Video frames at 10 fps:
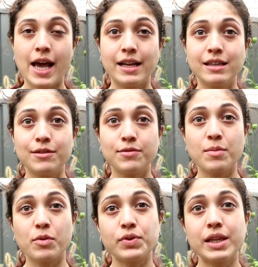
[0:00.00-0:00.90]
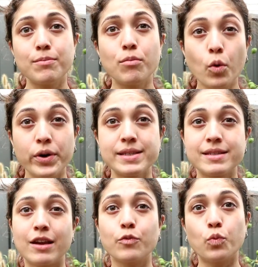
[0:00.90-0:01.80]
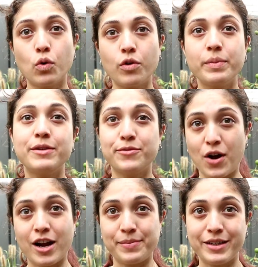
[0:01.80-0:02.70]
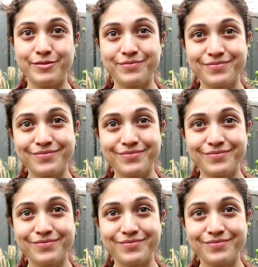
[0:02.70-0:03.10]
and give them a really moist and warm environment.